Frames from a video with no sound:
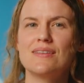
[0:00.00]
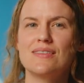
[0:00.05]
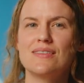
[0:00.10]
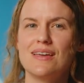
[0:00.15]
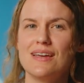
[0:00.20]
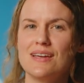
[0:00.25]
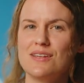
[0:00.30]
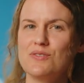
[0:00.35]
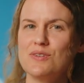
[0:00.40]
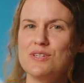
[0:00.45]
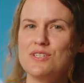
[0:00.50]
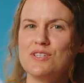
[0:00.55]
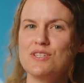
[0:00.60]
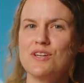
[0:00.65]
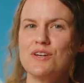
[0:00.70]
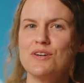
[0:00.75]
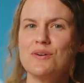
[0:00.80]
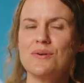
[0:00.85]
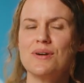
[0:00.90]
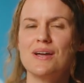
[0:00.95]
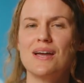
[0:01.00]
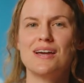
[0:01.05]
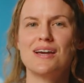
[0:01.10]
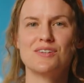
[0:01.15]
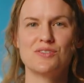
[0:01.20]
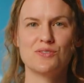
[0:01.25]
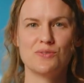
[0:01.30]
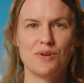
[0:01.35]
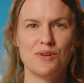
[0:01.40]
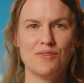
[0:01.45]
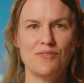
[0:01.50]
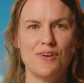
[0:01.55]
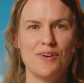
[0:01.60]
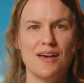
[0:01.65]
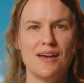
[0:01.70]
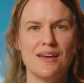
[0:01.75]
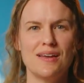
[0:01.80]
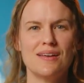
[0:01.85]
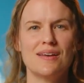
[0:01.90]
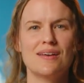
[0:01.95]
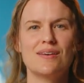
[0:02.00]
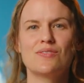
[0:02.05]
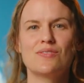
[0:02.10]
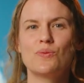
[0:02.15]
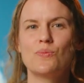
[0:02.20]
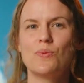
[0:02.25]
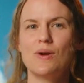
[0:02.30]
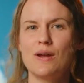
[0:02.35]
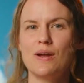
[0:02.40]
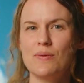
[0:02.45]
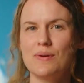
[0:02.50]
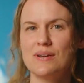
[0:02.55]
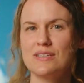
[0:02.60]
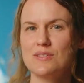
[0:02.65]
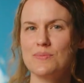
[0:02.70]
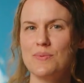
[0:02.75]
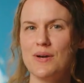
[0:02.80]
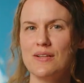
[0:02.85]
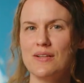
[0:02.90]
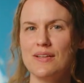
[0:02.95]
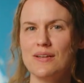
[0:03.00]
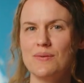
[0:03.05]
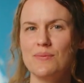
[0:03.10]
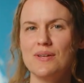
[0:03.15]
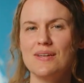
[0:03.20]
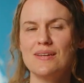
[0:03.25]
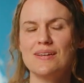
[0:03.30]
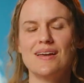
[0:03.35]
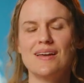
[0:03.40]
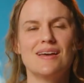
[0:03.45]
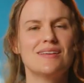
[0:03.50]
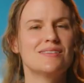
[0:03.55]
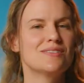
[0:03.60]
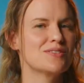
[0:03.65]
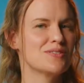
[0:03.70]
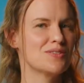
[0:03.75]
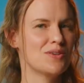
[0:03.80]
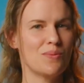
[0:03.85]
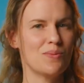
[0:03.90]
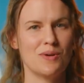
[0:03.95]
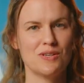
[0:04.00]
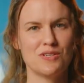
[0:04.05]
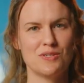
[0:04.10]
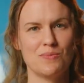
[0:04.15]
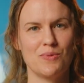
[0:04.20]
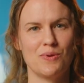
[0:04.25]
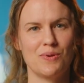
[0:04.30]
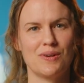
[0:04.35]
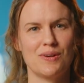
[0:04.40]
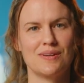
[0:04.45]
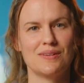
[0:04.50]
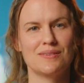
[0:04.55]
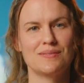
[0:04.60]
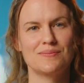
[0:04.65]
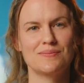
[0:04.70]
the Android Show, Androidify, the Wear OS Spotlight Week, and so much more.